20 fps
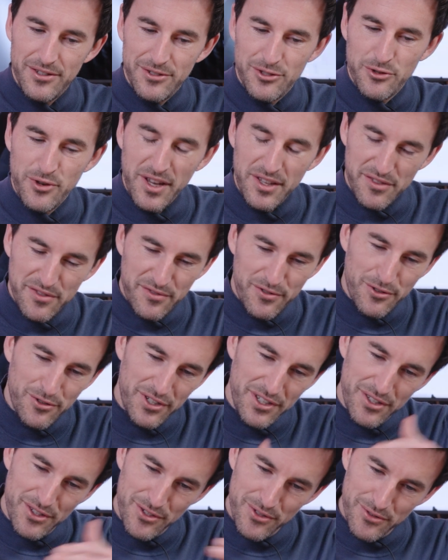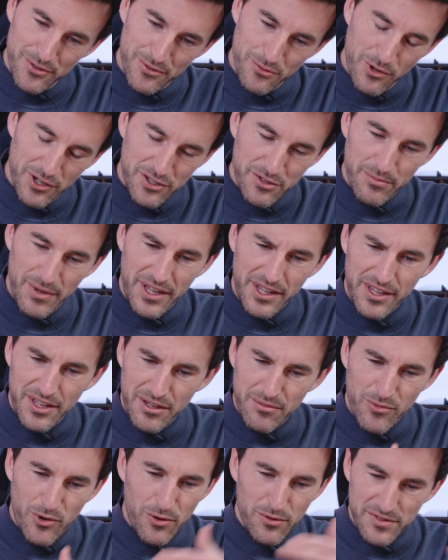transferred into
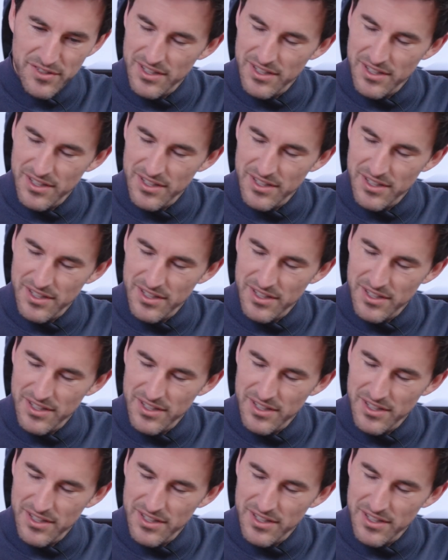watchmaking more